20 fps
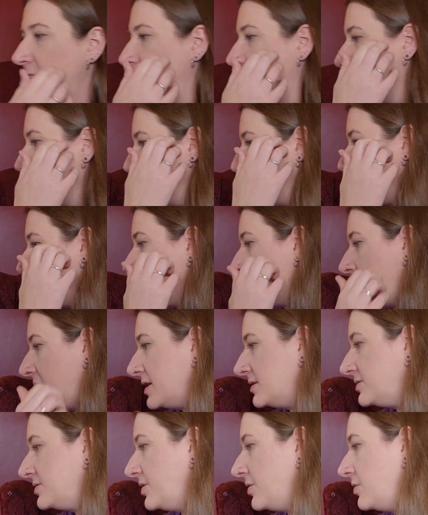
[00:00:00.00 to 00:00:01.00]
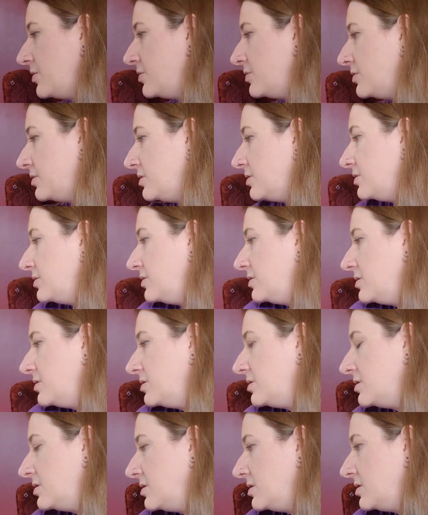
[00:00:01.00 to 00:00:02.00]
For a total,
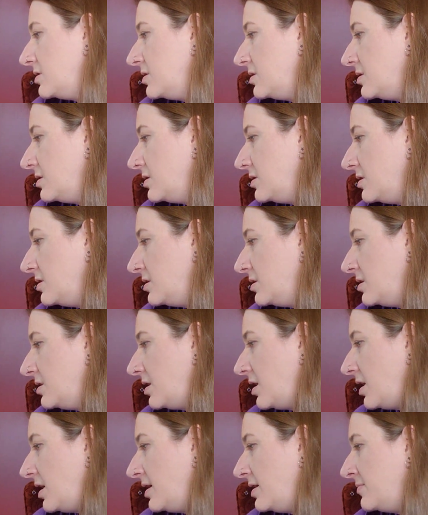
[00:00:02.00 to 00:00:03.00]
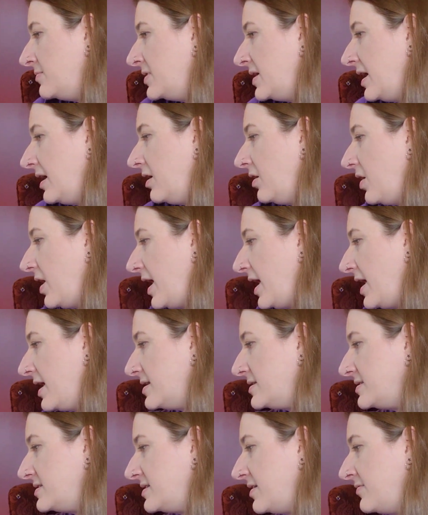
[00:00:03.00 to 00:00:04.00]
I am now
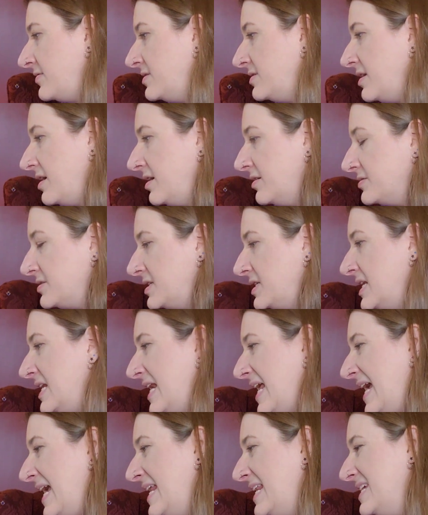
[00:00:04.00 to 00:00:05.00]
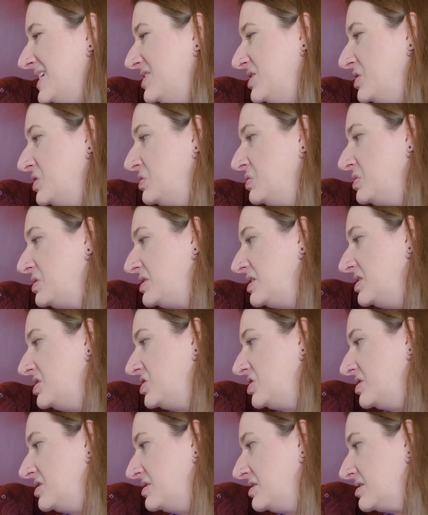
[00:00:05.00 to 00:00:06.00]
at 7,082
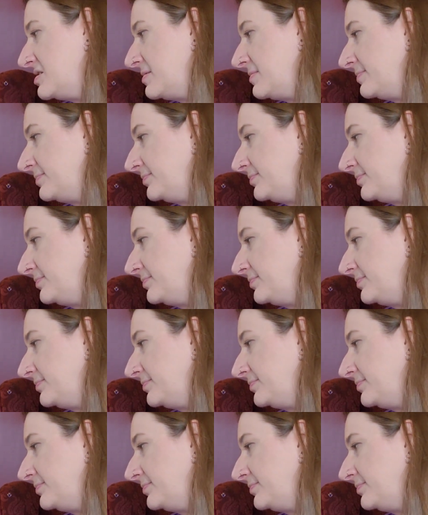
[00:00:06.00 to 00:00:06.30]
stitches.